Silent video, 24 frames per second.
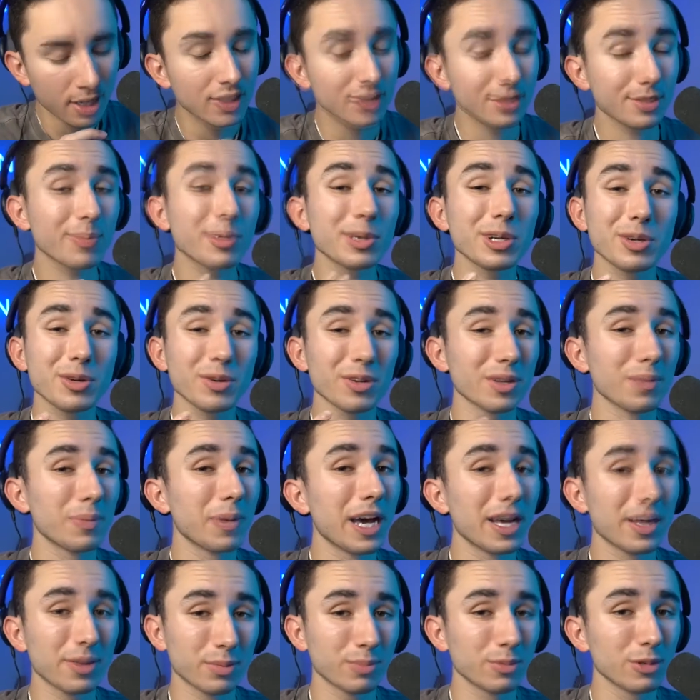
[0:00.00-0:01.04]
So I'm gonna go to the
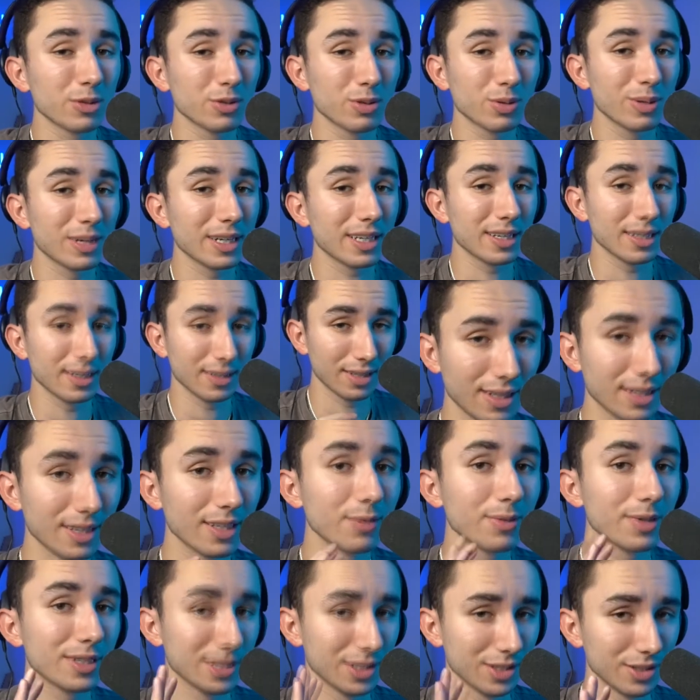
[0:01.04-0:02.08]
bathroom real quick, and
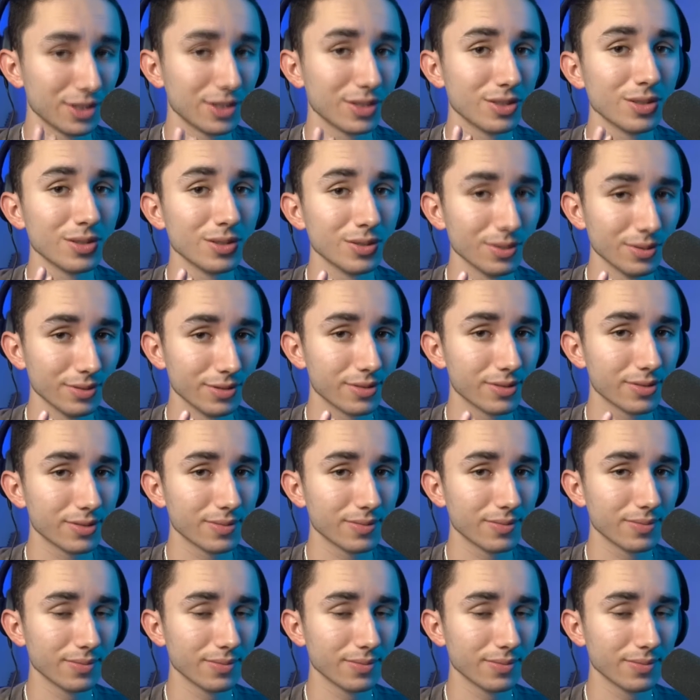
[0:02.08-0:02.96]
then we can choose.